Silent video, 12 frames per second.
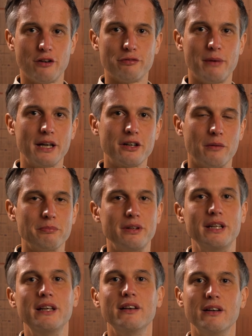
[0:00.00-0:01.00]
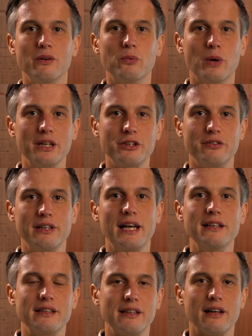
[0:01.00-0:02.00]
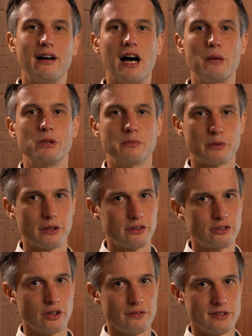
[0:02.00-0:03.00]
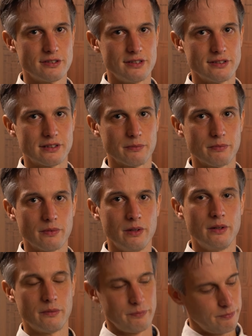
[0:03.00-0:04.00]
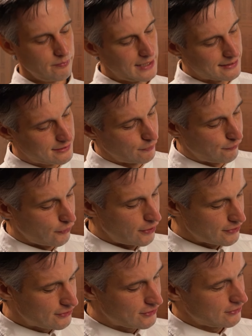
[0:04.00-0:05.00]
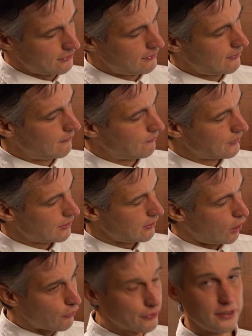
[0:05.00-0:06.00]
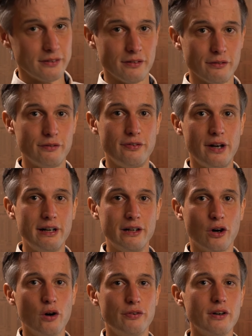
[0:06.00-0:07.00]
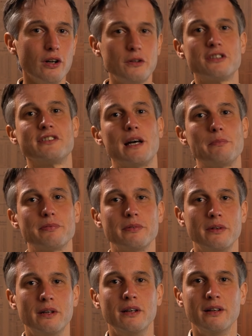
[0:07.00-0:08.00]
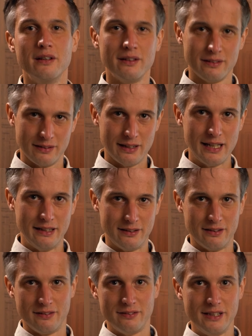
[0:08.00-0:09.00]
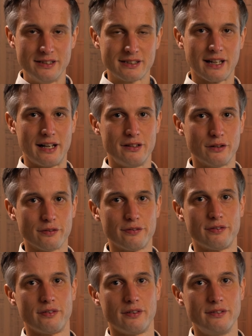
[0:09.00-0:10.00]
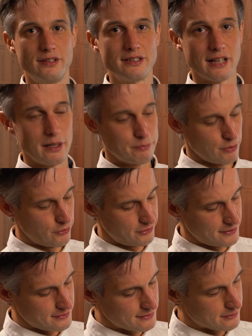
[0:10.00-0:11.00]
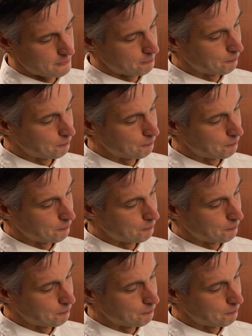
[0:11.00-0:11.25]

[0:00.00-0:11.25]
of my company when creating a hybrid product service system. That's the first, often very overlooked step in these kind of design processes.